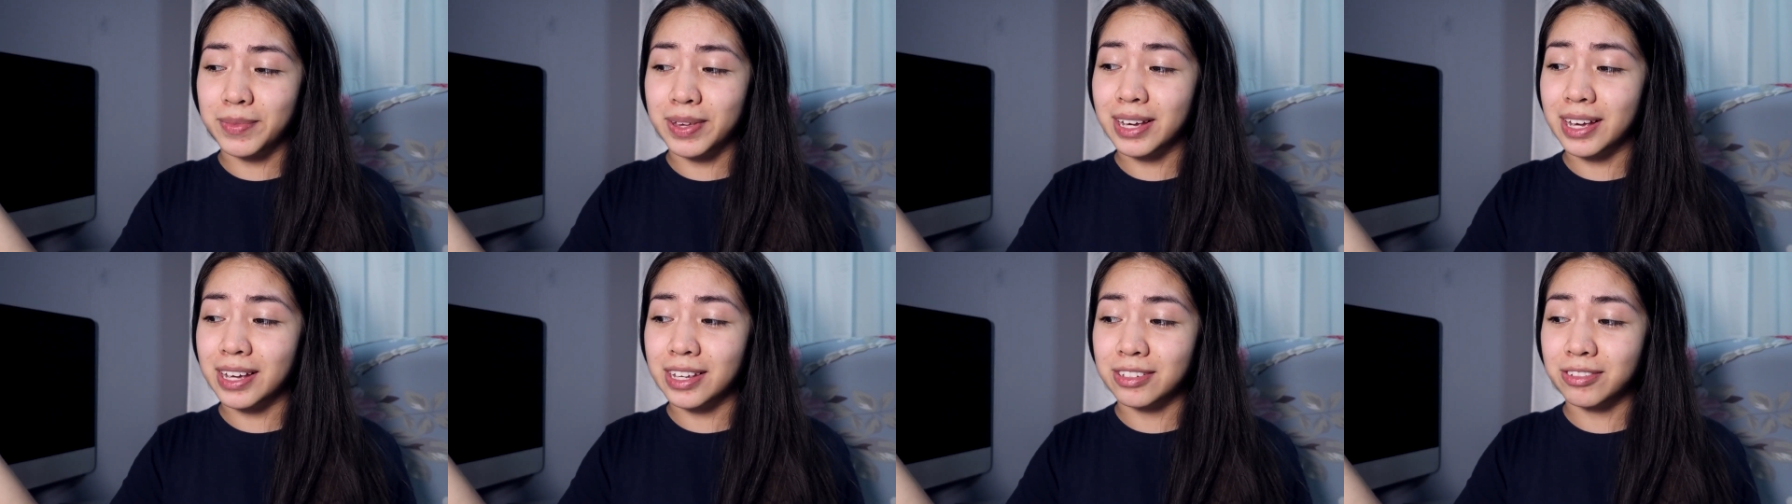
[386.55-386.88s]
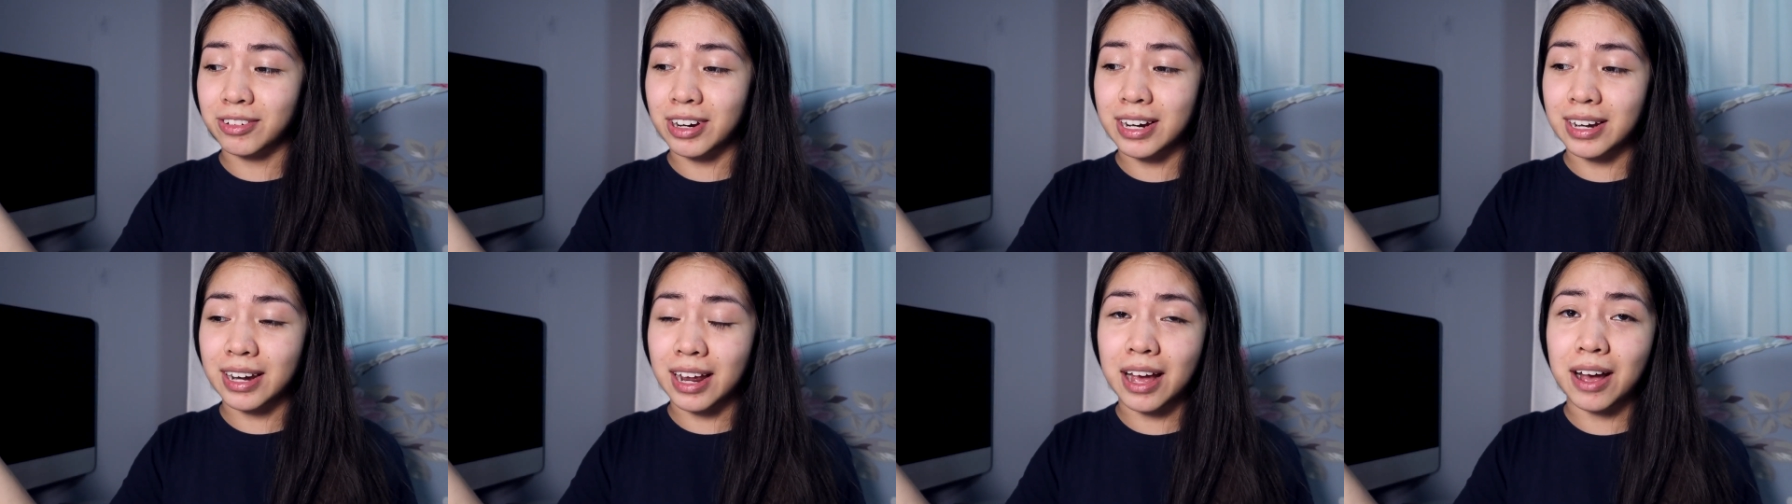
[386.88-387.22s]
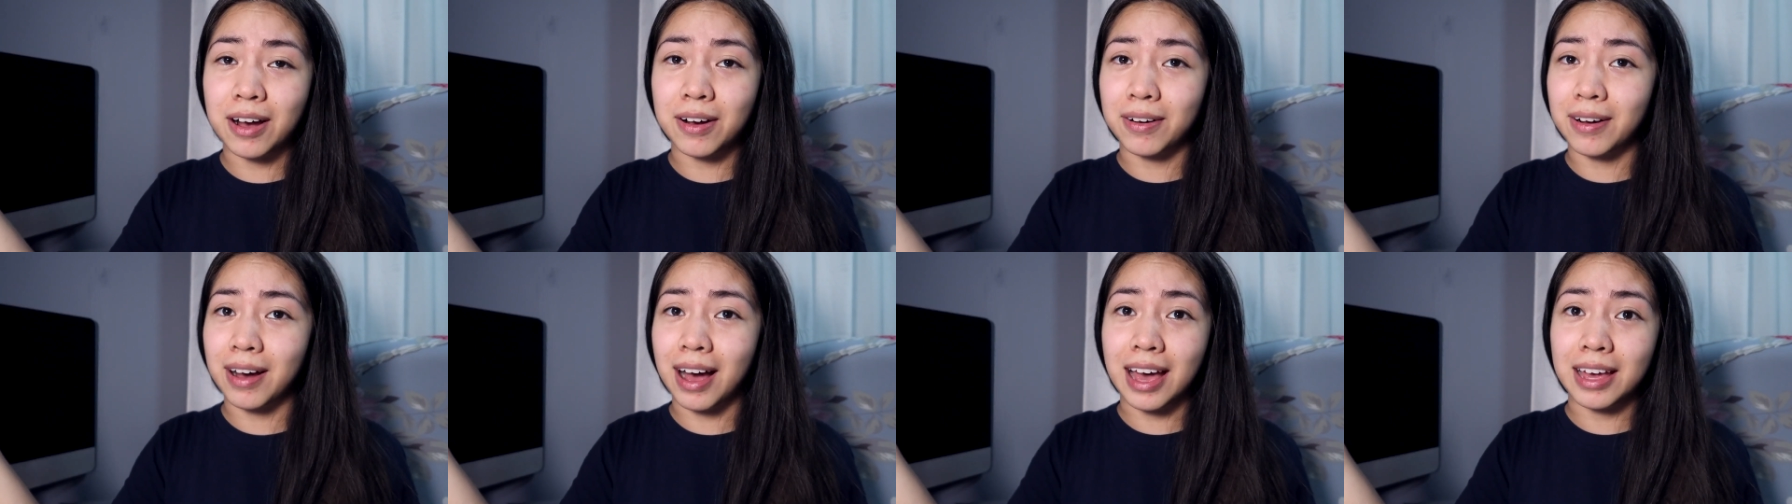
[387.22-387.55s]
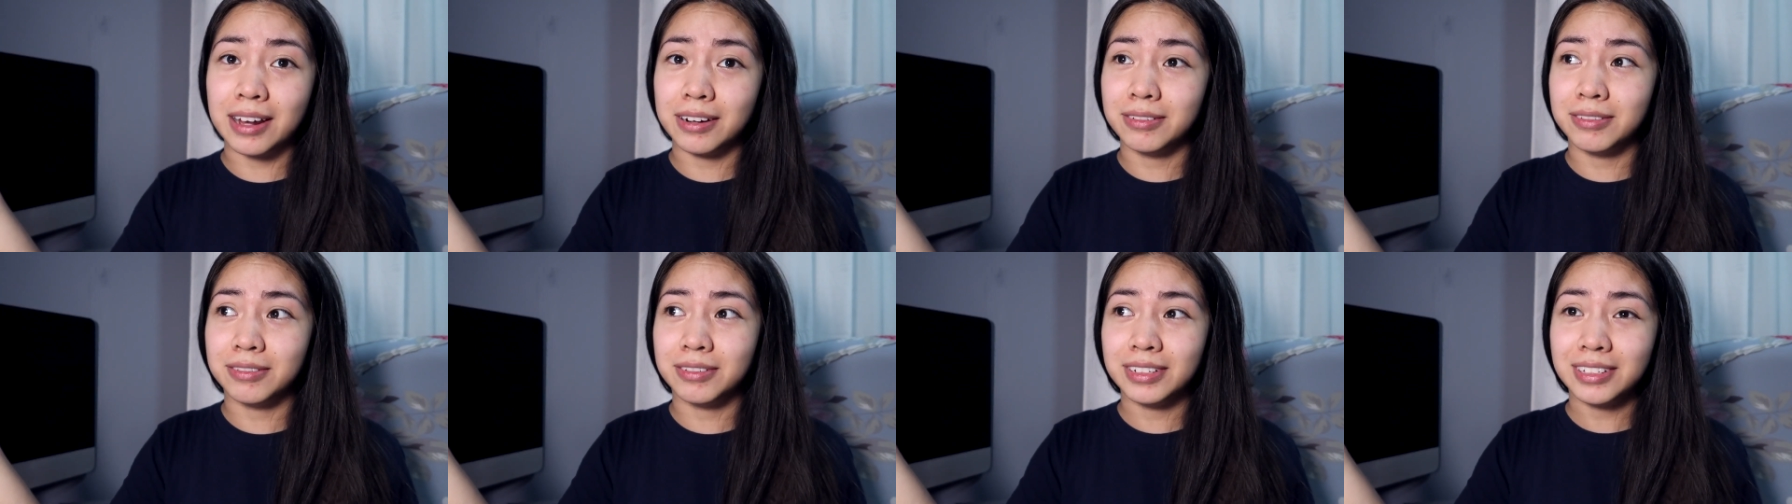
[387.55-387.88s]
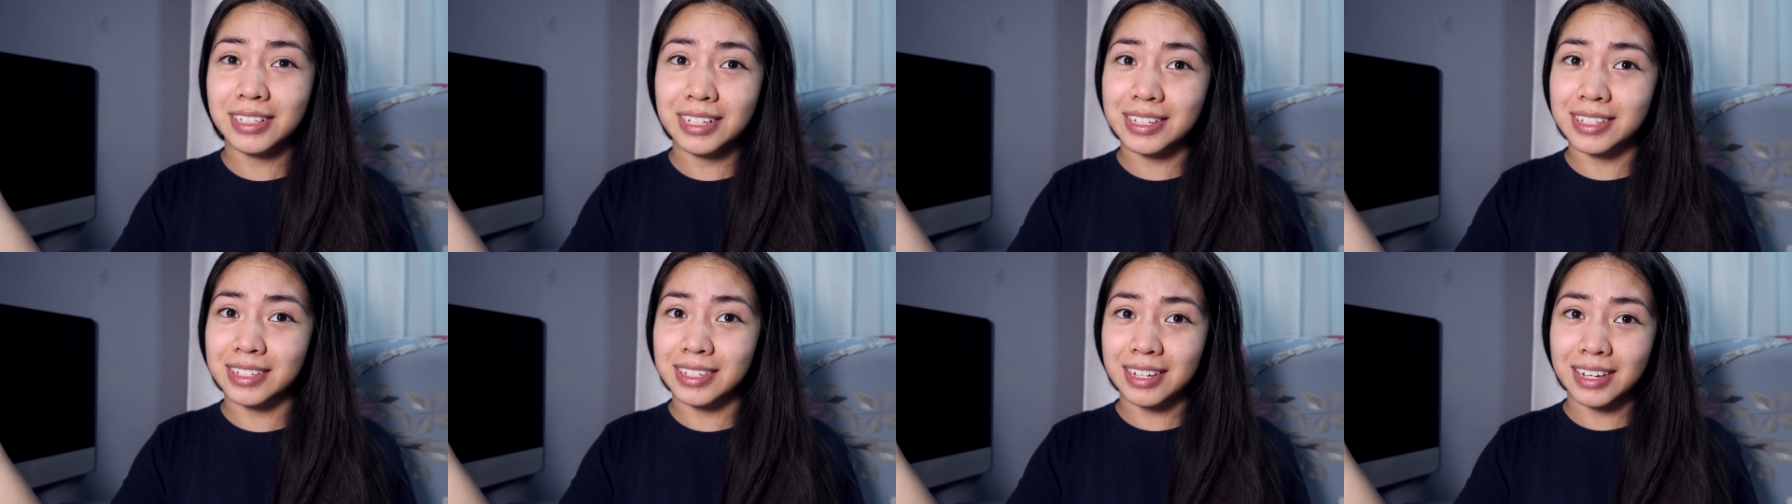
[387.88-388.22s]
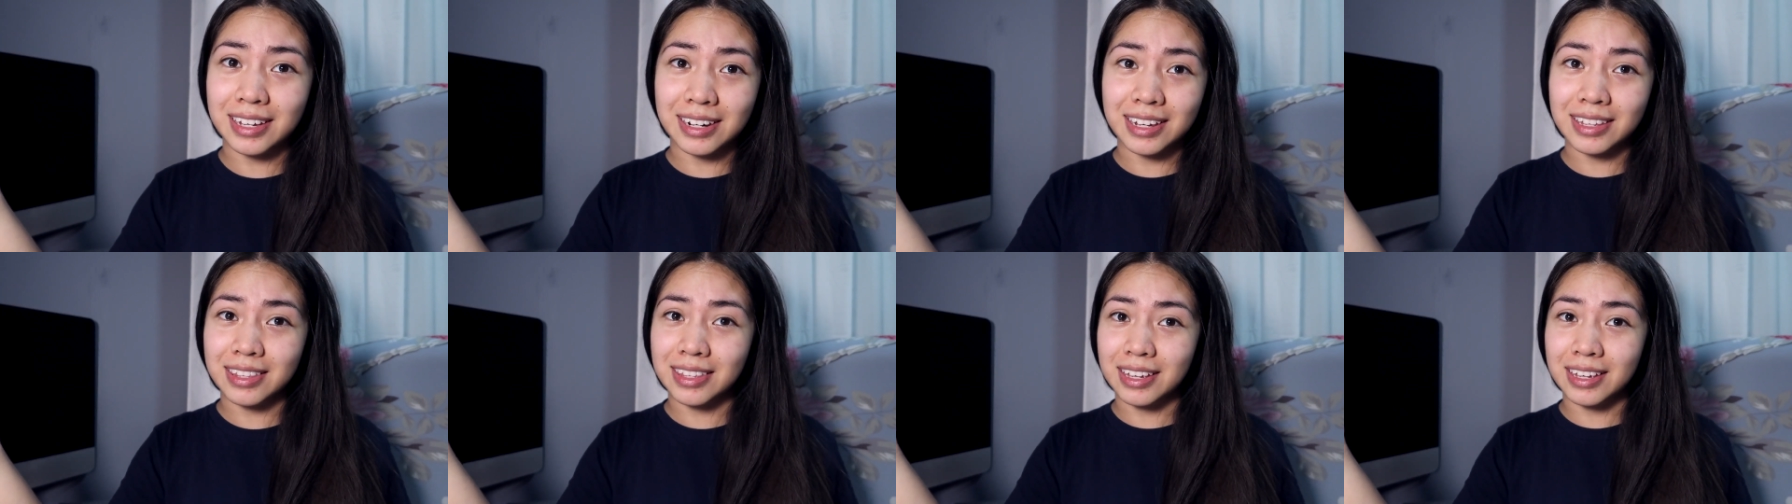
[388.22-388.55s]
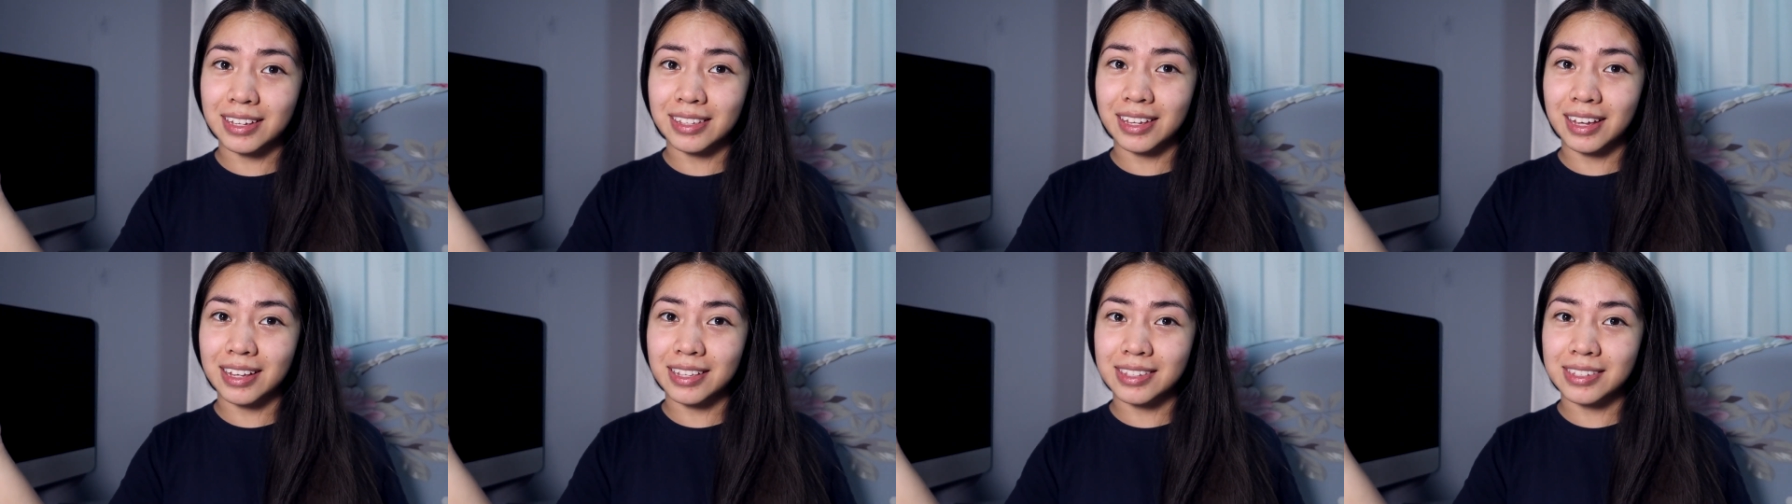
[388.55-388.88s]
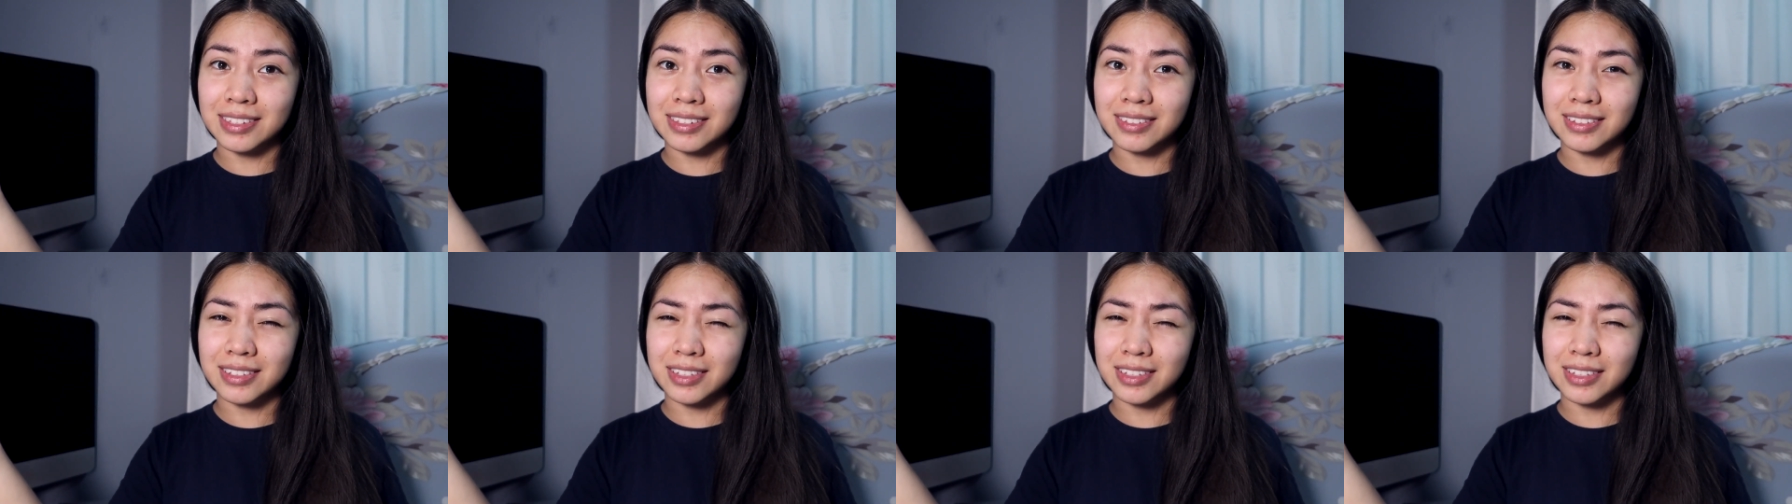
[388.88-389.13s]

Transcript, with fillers: because right now I don't really see anything that's